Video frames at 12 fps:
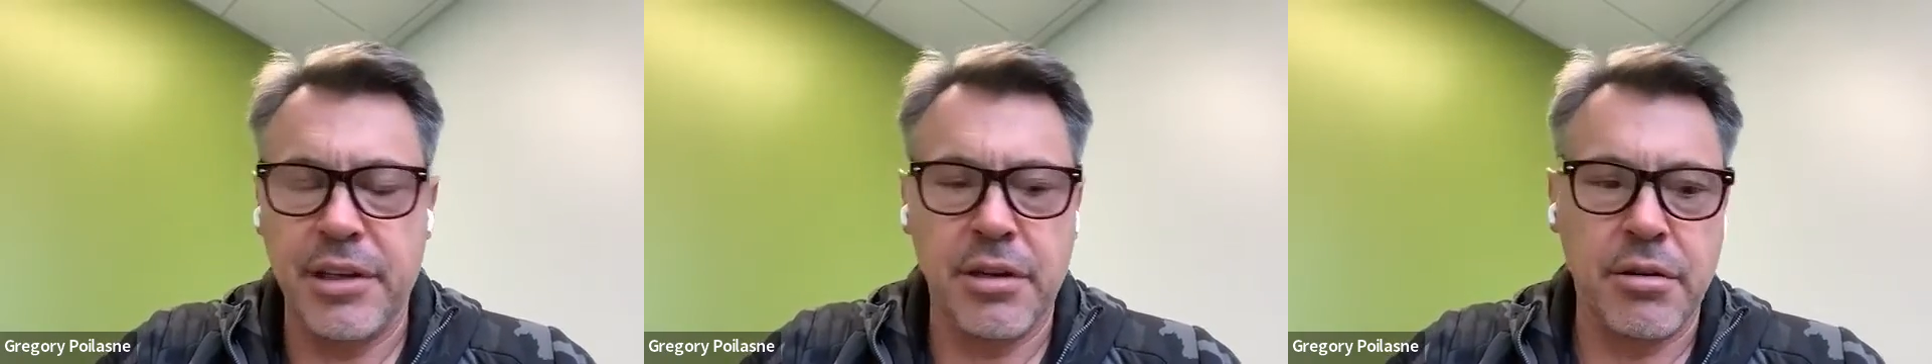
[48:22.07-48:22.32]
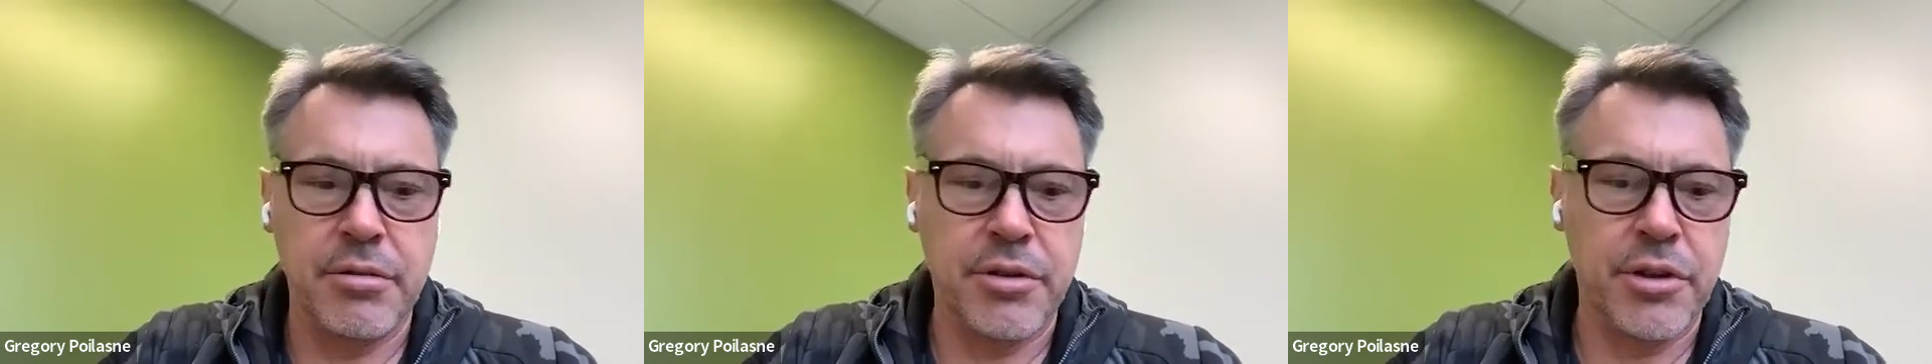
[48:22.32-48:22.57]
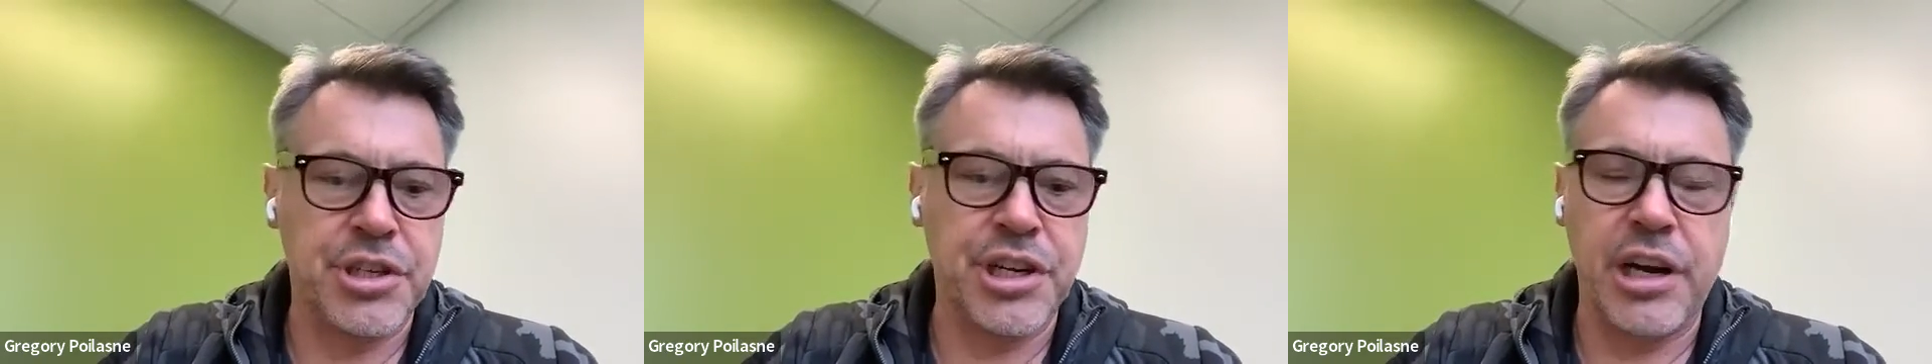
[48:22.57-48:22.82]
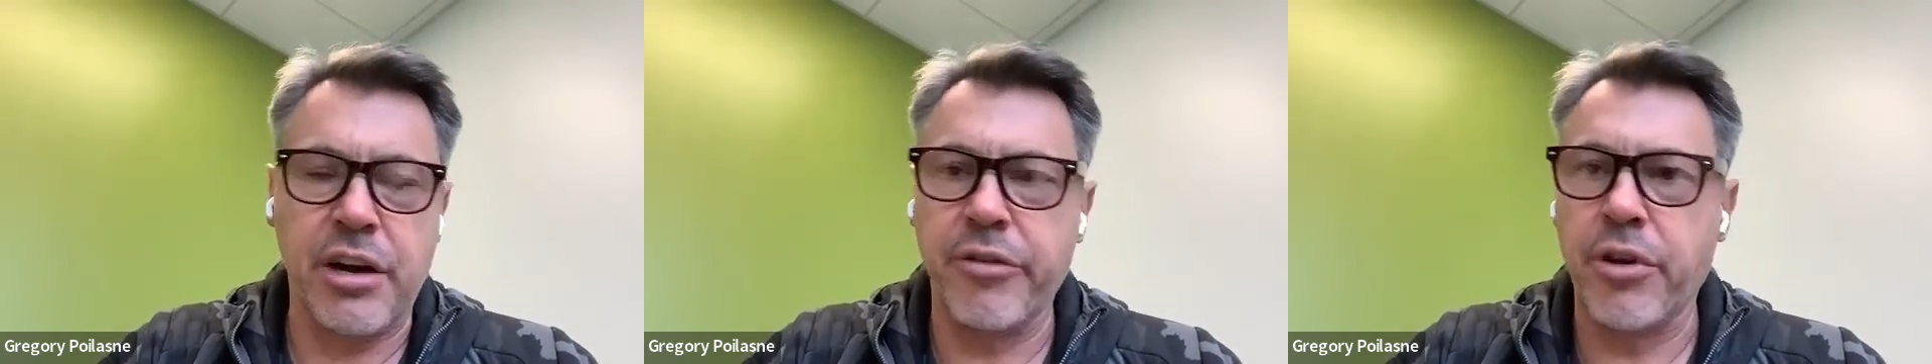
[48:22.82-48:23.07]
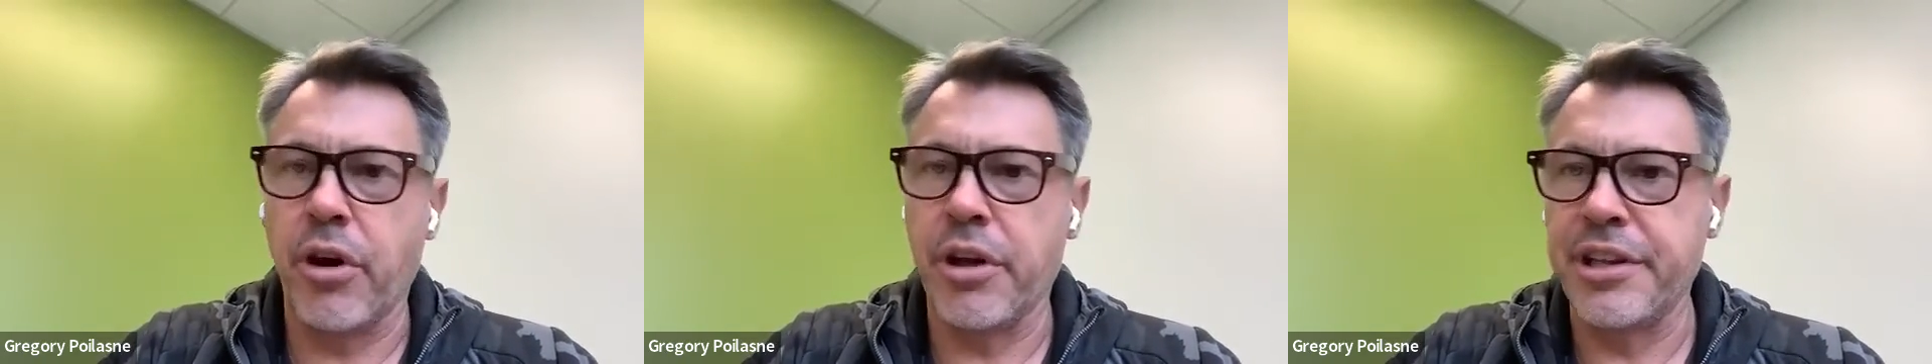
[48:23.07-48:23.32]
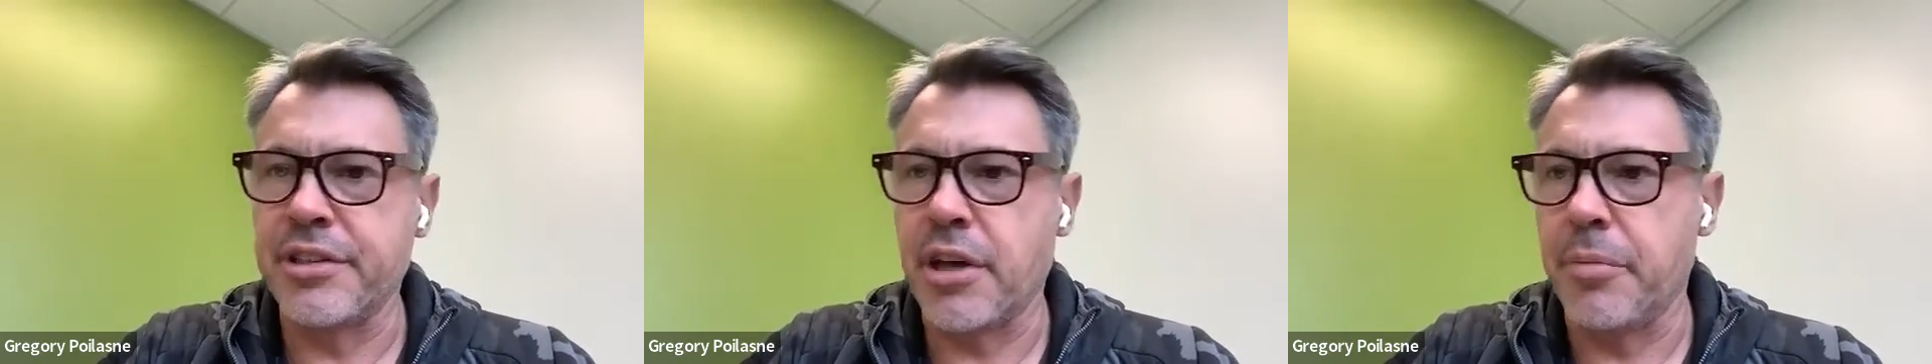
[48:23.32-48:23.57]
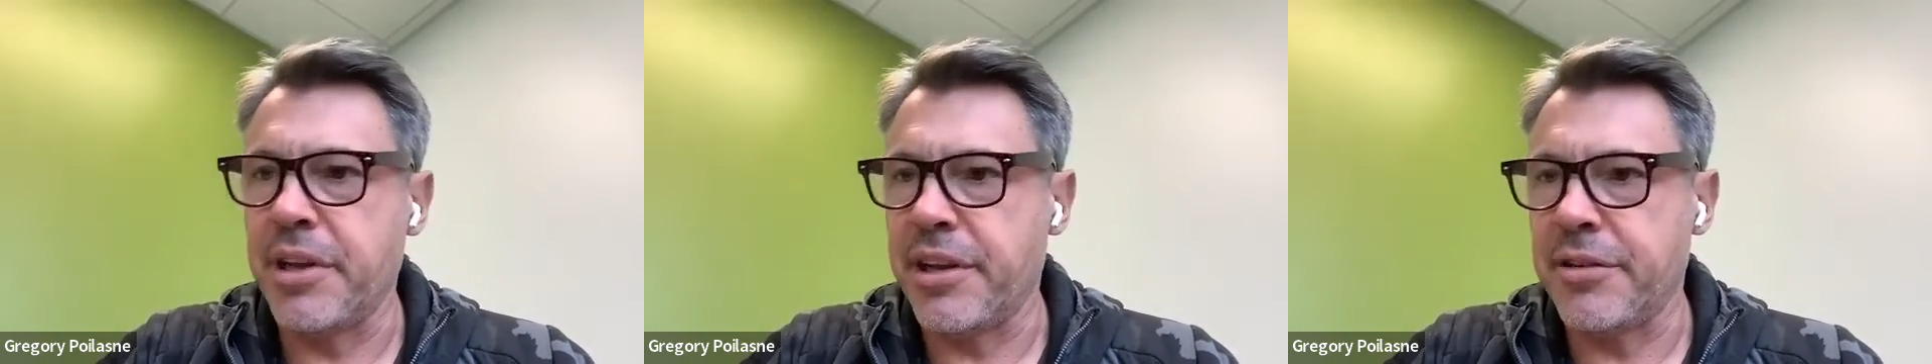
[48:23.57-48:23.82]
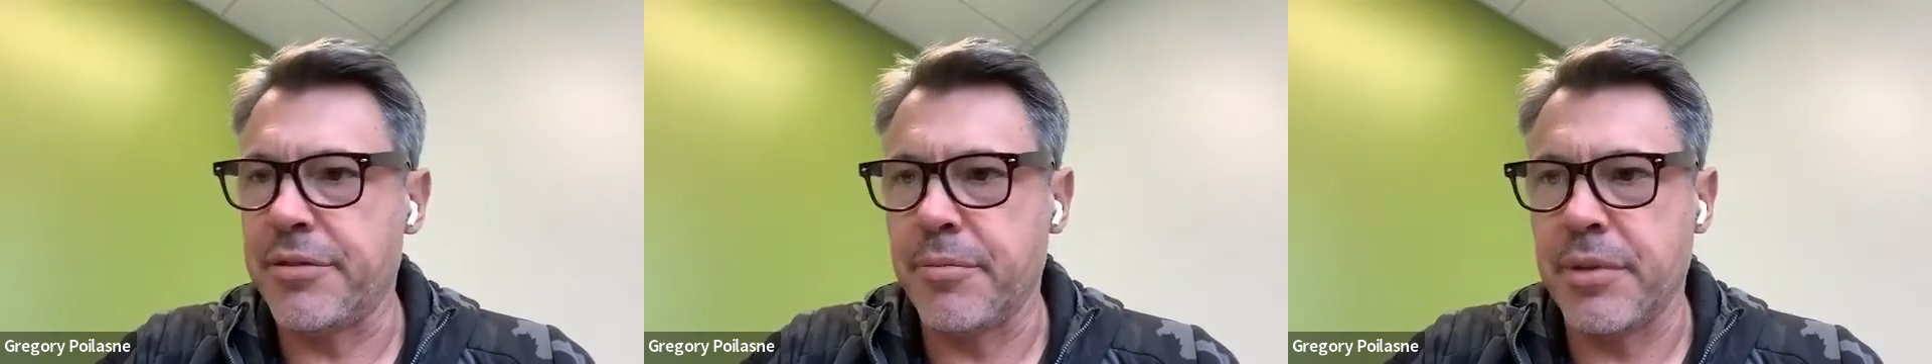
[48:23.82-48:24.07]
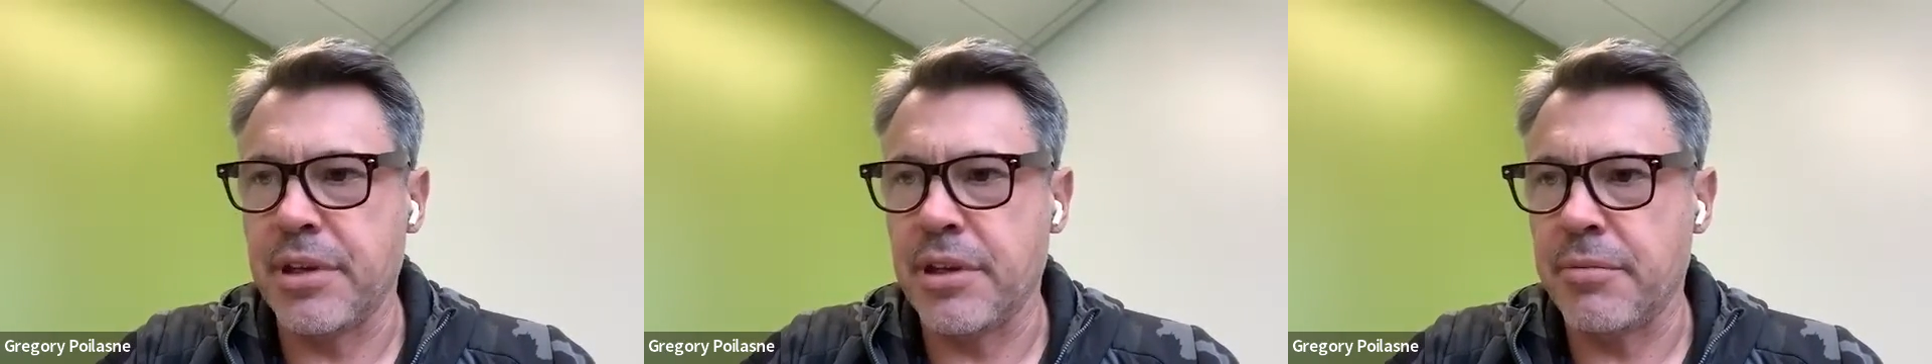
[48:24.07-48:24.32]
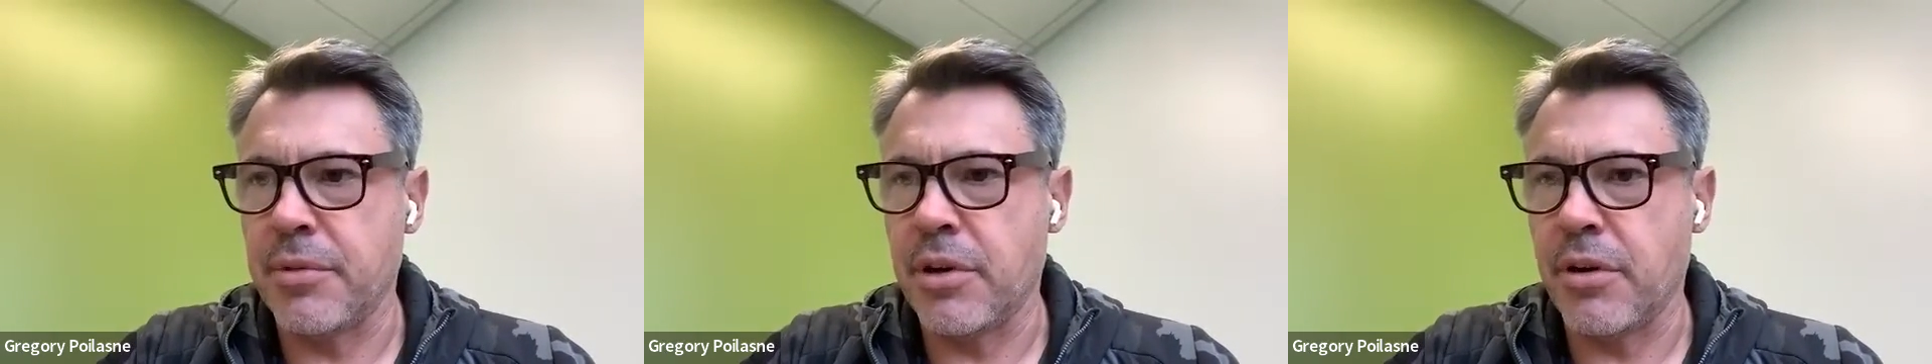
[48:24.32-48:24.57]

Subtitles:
the chair of your audit committee to be